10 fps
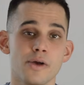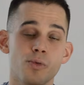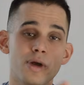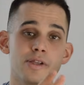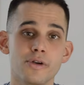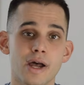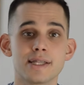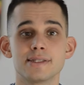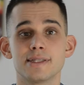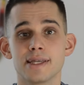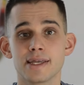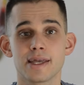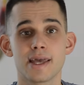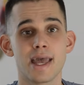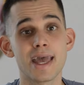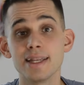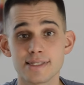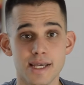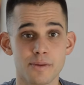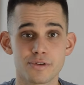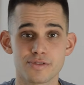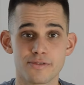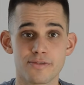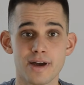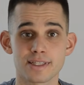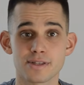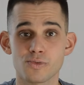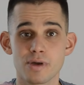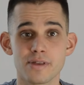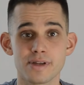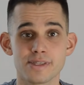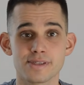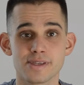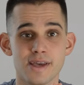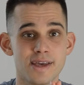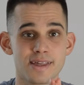when you're handling any type of surfactants, whether it's